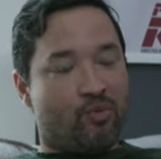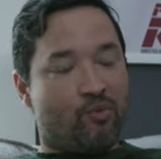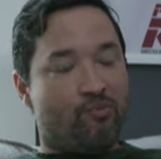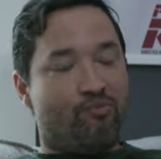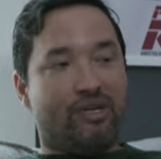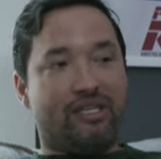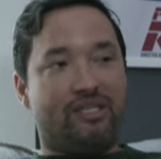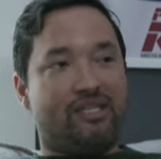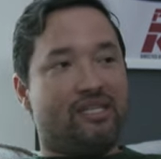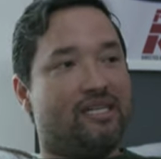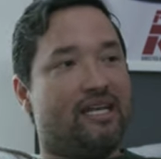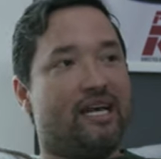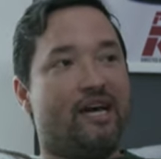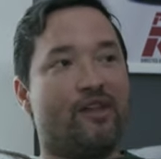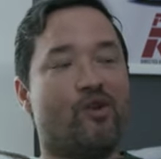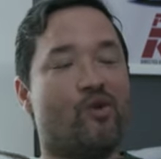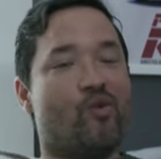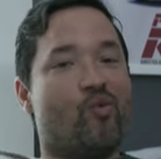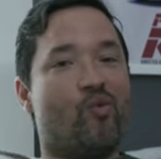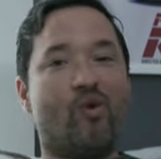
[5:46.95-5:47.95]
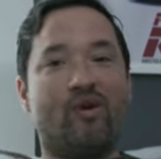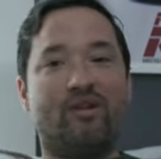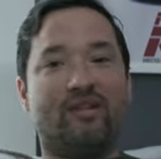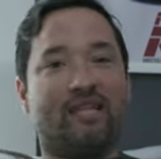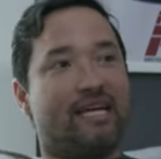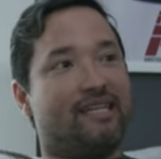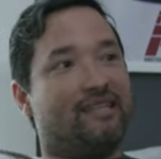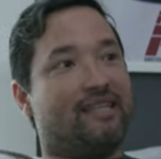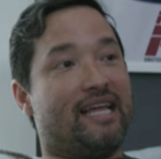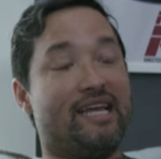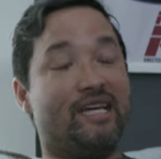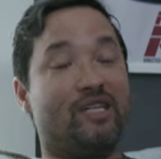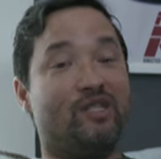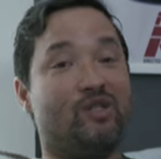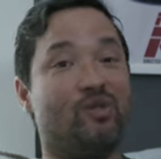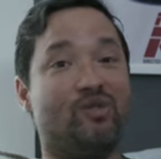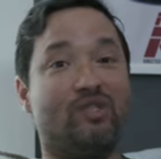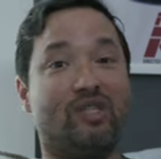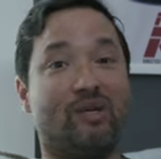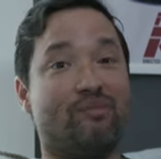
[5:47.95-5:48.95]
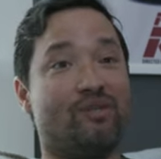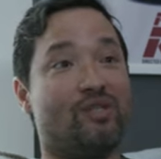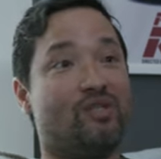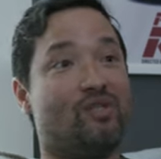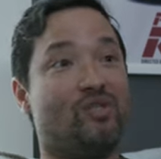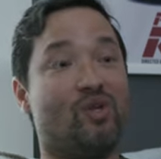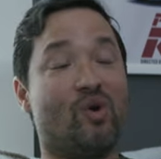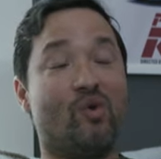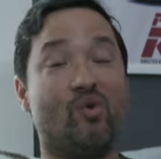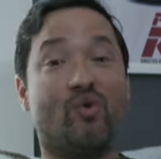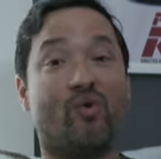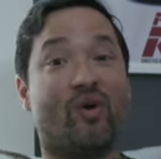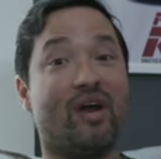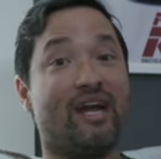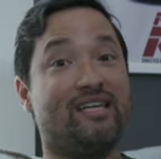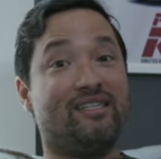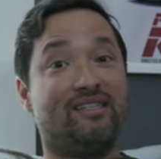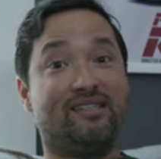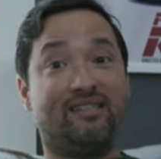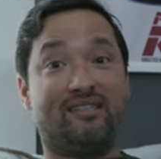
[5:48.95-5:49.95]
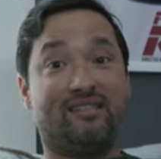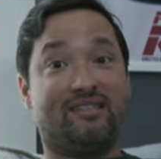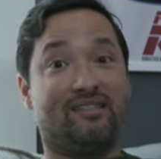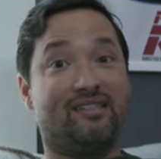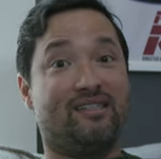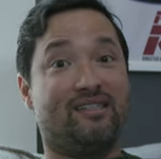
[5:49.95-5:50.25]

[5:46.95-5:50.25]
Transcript: But together, like, they could do something so crazy.